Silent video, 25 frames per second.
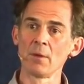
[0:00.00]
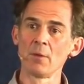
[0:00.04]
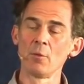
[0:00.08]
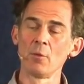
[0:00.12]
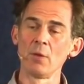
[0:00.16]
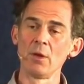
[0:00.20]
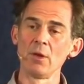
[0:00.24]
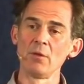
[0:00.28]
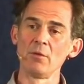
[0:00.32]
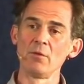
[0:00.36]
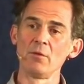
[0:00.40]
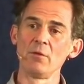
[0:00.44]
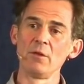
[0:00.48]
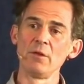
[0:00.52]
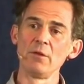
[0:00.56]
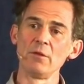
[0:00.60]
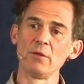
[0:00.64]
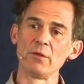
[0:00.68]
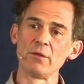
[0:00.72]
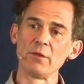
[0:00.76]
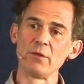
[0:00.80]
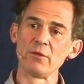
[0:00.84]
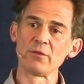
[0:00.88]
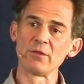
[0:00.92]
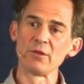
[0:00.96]
when
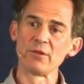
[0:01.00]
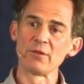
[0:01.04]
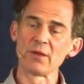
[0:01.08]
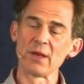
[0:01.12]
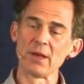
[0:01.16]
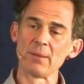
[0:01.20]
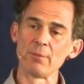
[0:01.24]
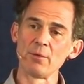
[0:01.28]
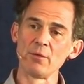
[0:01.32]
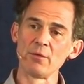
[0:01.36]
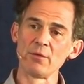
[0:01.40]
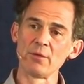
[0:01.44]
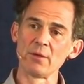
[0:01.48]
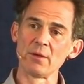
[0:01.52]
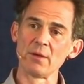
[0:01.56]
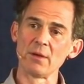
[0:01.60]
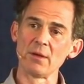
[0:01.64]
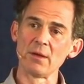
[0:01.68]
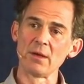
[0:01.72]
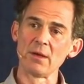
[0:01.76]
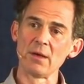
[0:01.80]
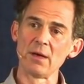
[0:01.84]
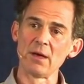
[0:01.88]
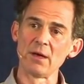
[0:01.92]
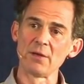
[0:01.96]
Jesus' disciples
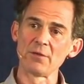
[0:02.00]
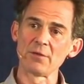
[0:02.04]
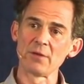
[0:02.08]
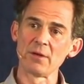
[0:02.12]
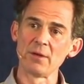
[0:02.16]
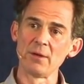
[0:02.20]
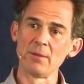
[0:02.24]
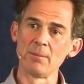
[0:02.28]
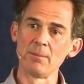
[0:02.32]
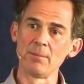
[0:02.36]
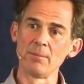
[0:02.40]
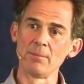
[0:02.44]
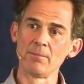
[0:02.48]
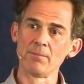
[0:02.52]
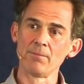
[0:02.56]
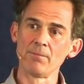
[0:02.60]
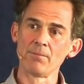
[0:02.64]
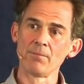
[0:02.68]
ask him,